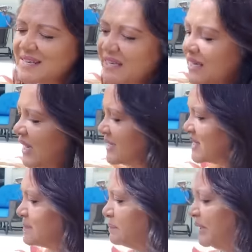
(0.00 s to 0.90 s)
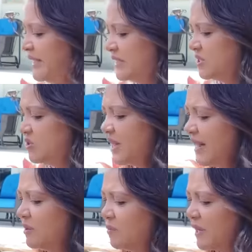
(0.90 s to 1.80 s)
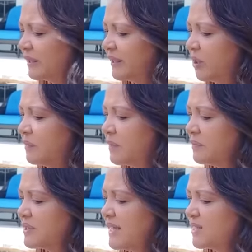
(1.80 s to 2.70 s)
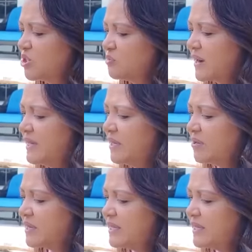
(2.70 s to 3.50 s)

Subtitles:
like a splint. You kind of want a little bit of protection right here to